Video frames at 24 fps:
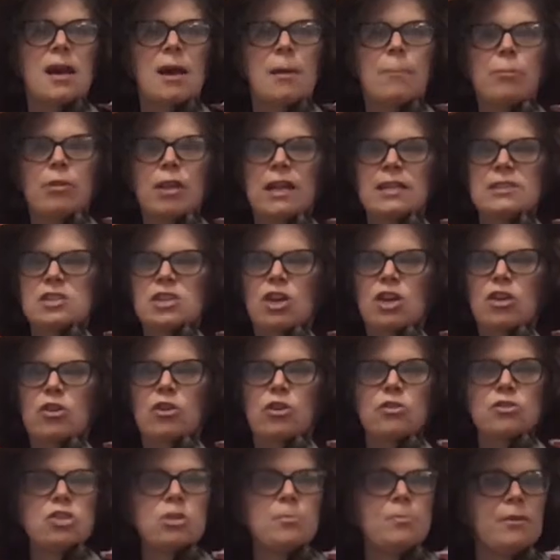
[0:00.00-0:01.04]
Plants can
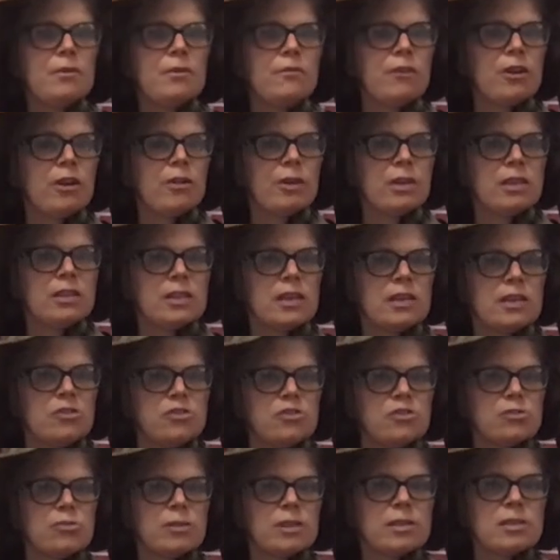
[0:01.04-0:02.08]
also be very
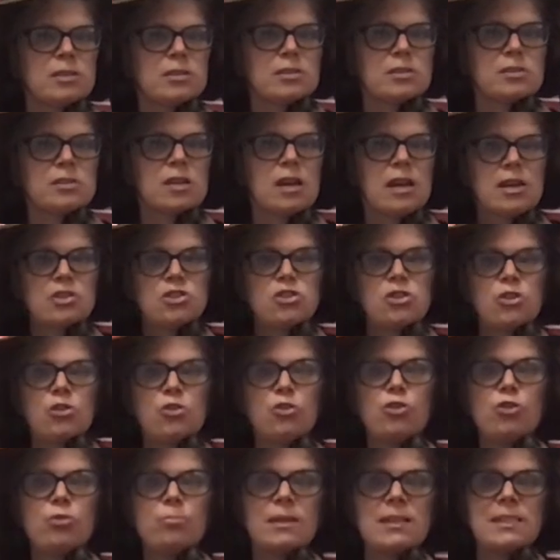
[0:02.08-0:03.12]
dangerous. So
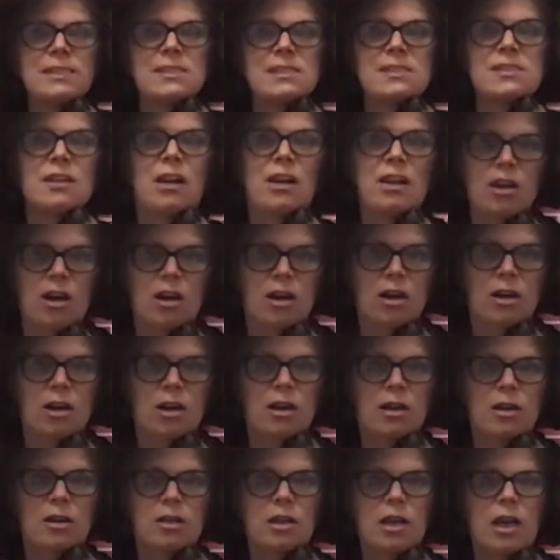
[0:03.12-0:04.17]
you must study
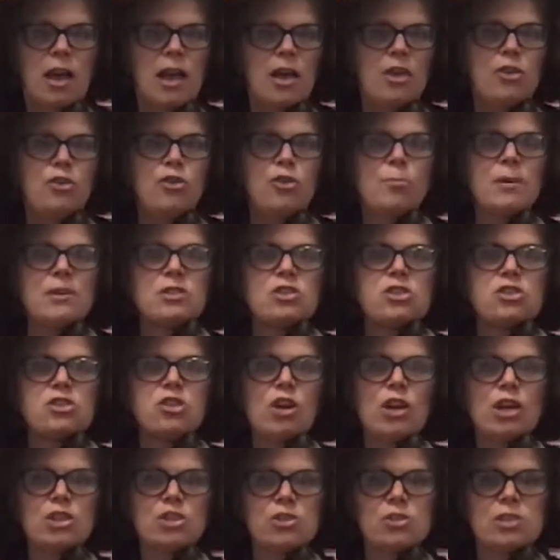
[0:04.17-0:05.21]
hard, you must
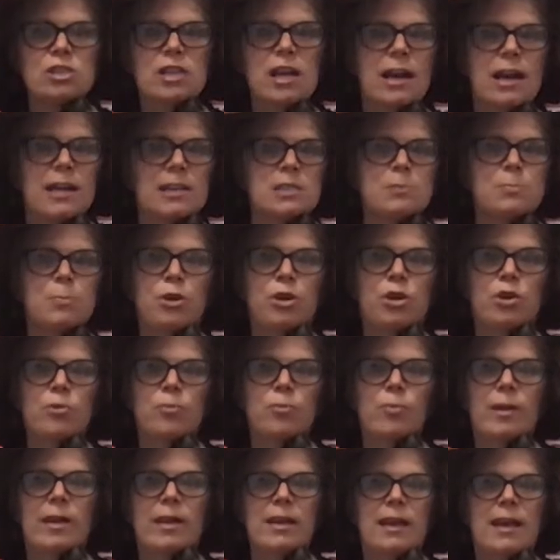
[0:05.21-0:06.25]
look at your textbook
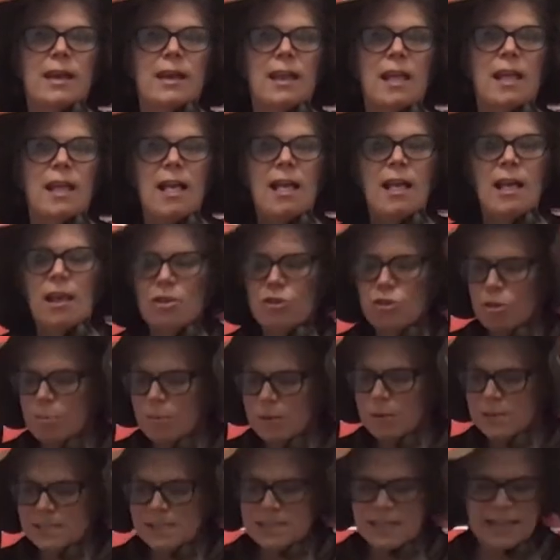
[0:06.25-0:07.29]
and read it, and you
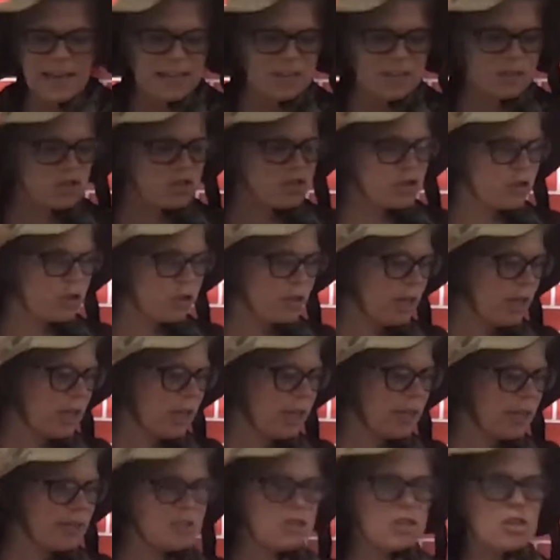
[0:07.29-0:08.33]
must get
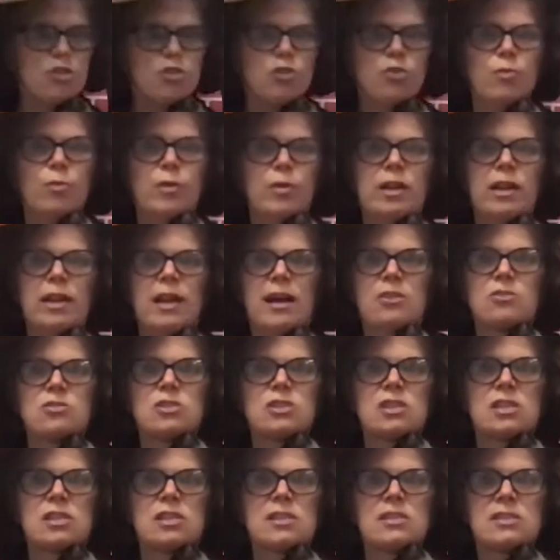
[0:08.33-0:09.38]
dirty into the
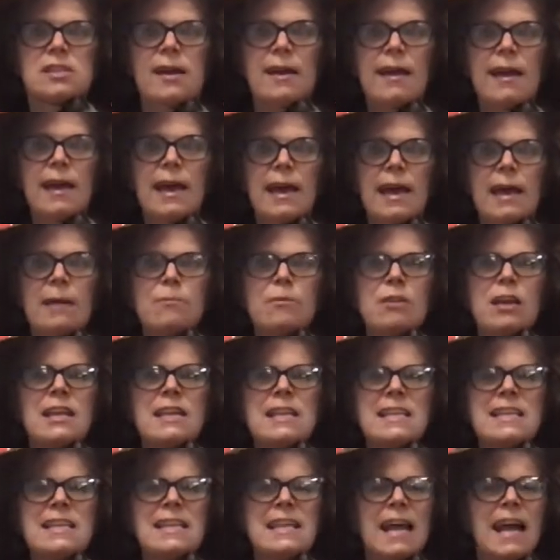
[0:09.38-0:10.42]
greenhouses and
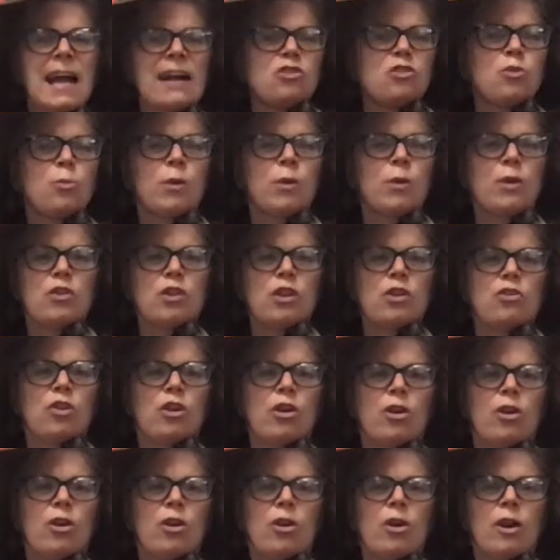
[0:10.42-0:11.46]
connect with the
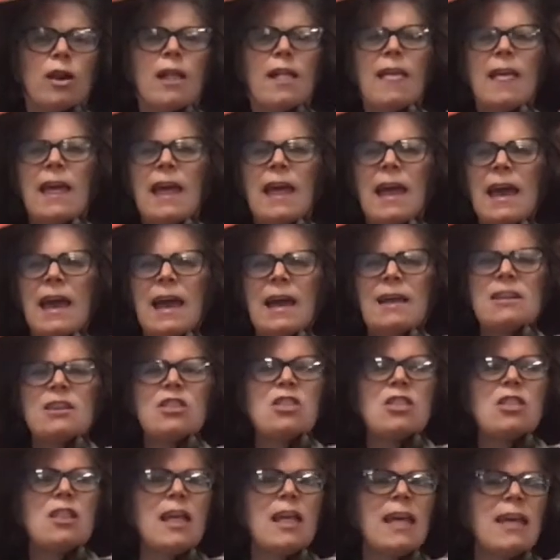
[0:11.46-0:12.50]
dirt
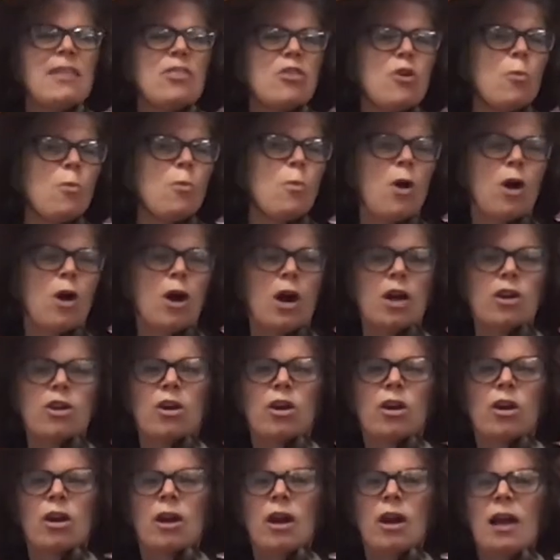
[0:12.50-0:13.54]
and the
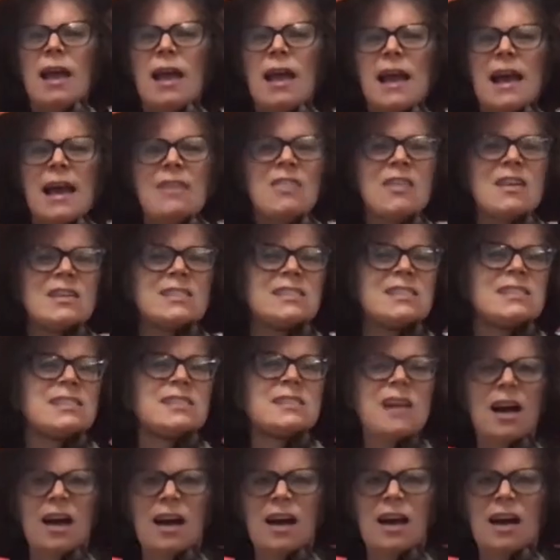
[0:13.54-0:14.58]
water and the
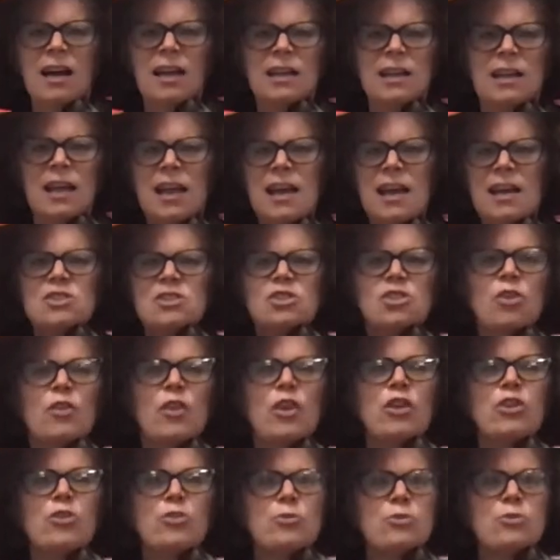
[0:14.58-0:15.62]
sun so
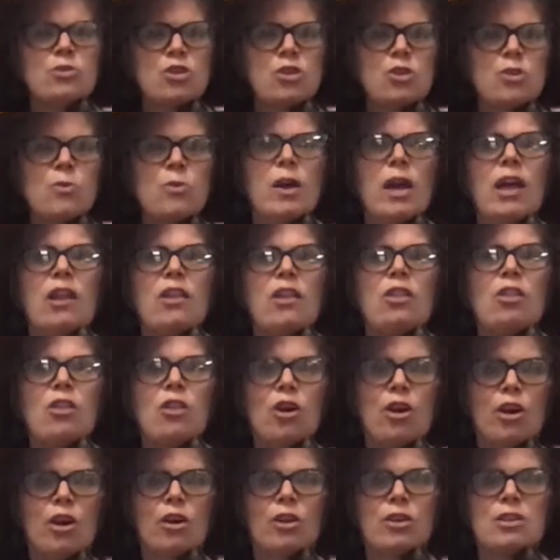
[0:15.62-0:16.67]
that you too can
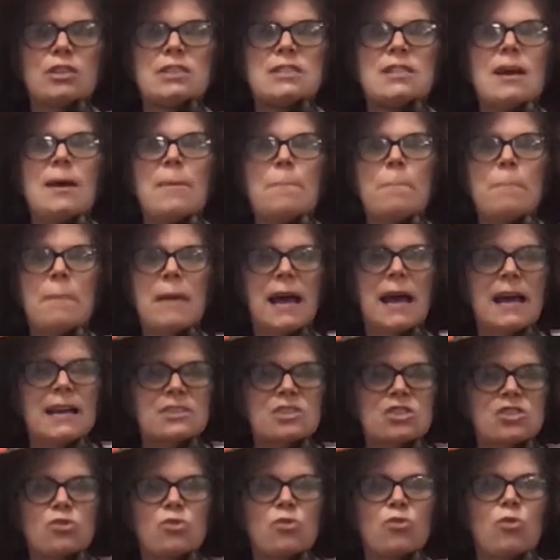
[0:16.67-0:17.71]
learn to
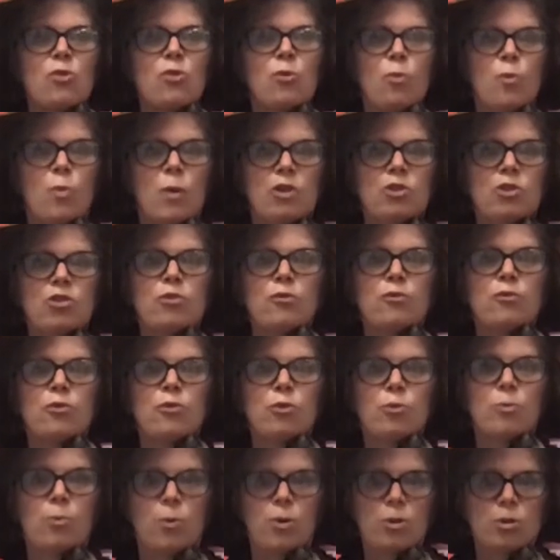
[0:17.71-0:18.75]
master the
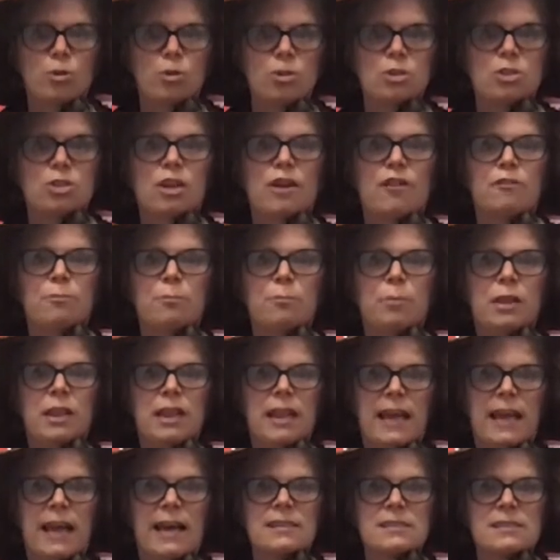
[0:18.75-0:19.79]
wonderful world of
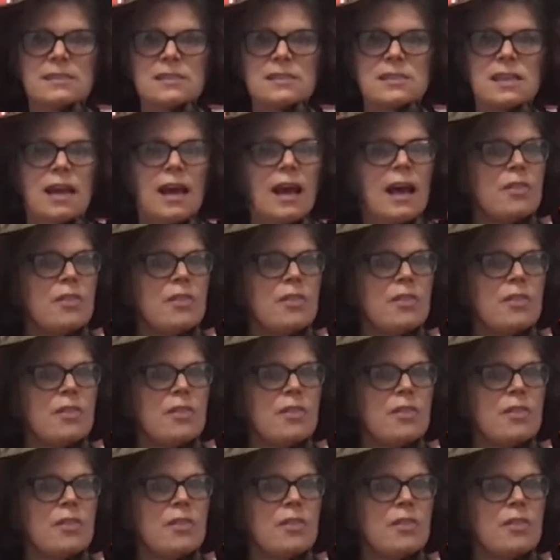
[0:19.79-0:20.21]
plants.